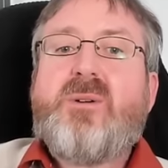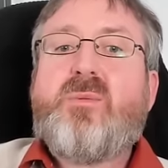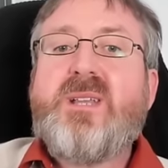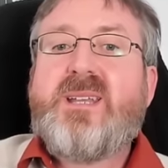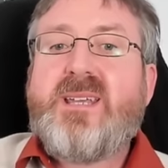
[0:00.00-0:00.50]

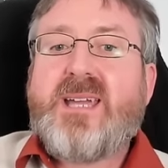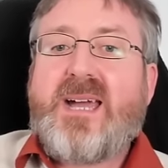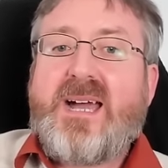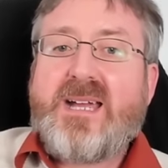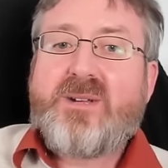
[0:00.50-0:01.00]
With the
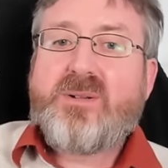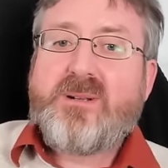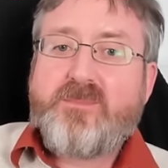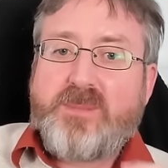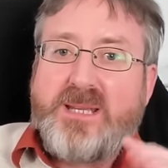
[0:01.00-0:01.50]

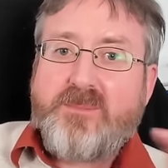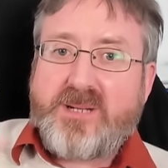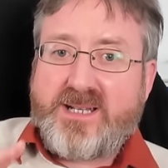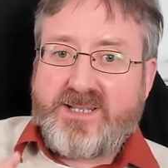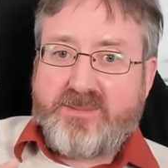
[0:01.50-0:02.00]
ACRIM
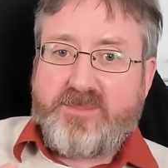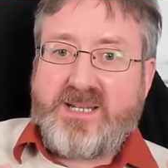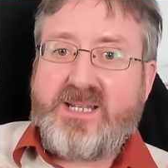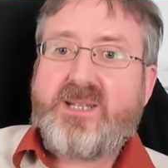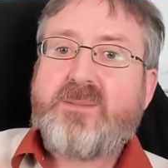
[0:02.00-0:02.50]
PMOD
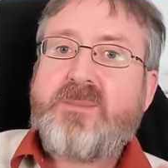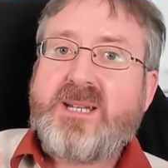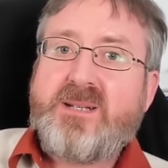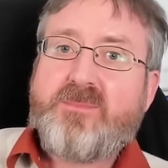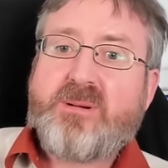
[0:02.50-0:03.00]
debate, the
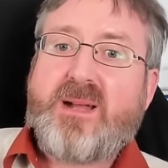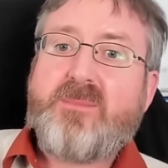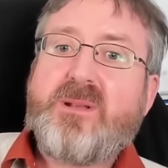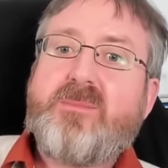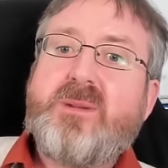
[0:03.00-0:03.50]
main
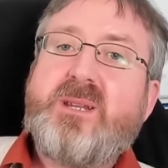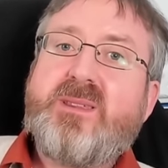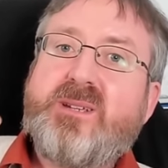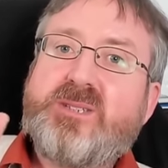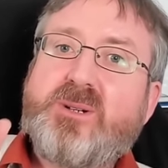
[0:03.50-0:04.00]
problem
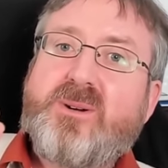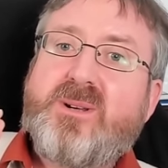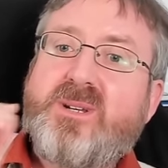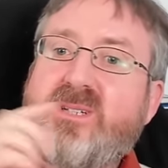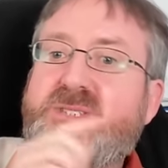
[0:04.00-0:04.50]
is a
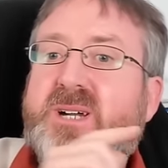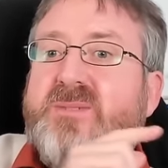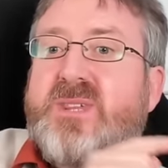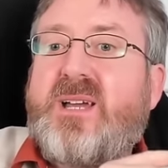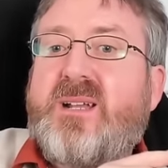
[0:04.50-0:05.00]
shortage of
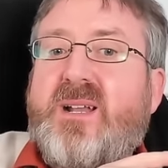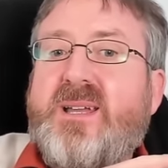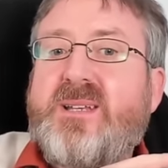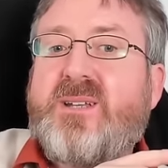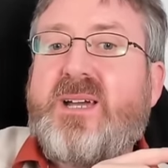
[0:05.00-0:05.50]

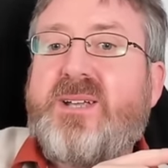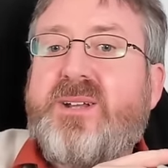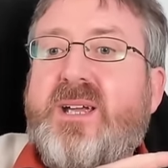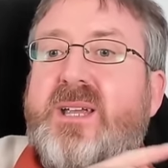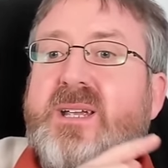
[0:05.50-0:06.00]
satellite
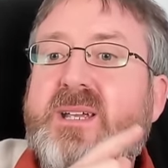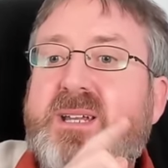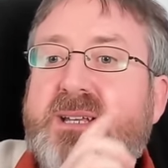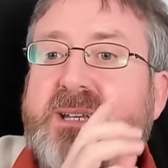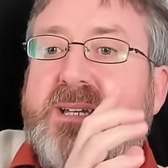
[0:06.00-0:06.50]
data
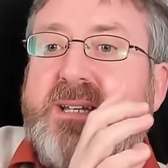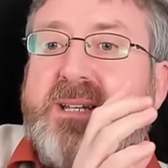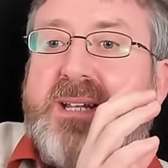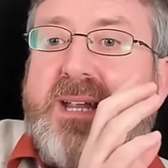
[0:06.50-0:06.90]
in the